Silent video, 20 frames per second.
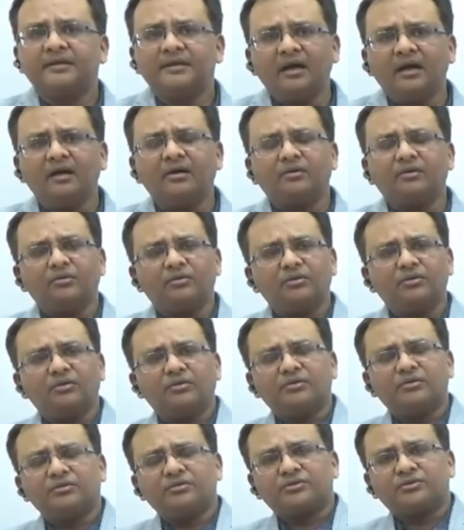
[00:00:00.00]
Now,
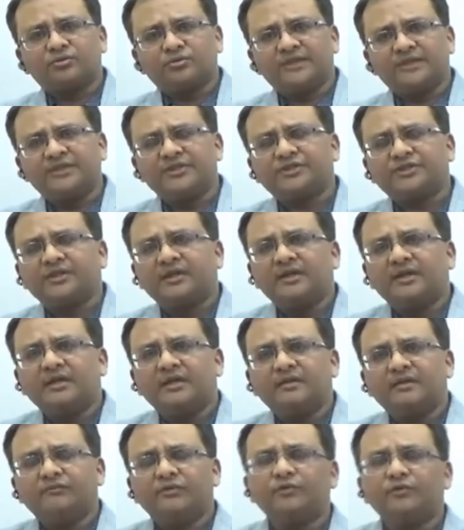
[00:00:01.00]
students,
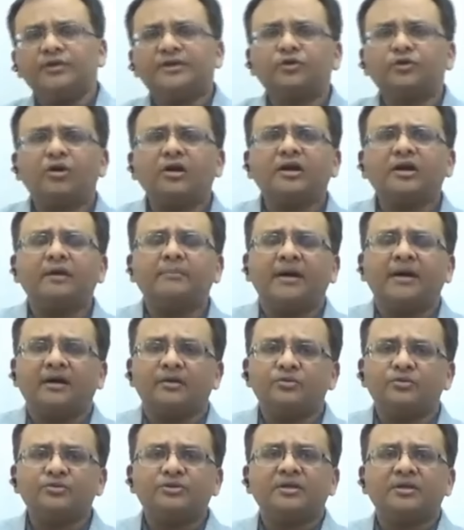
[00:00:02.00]
we would talk
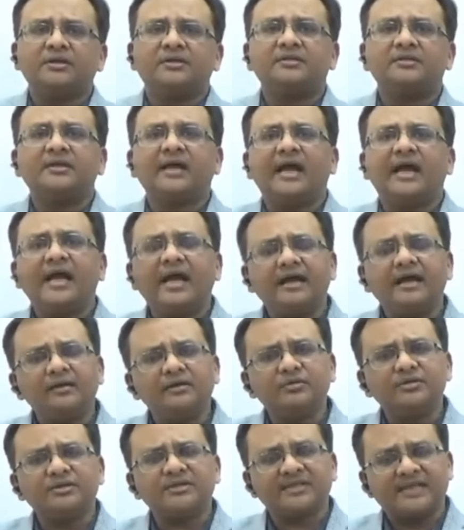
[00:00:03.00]
about the
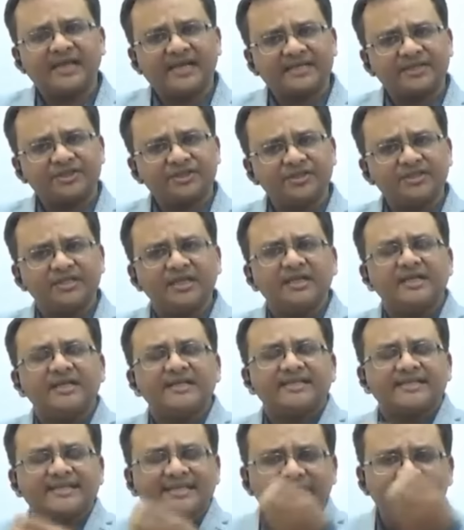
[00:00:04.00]
Anglo-Saxon
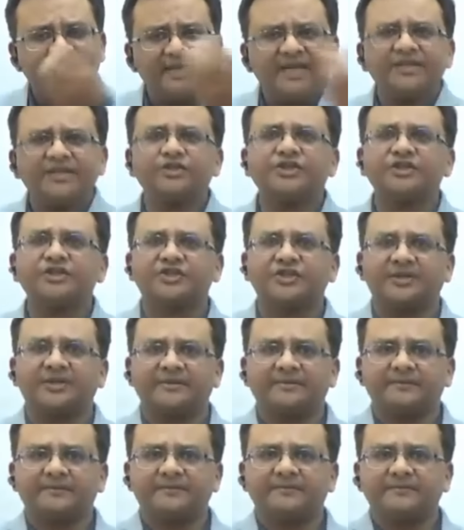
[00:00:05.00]

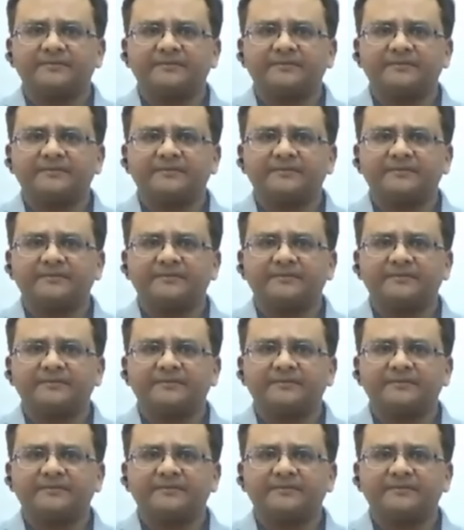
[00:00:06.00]
civilization.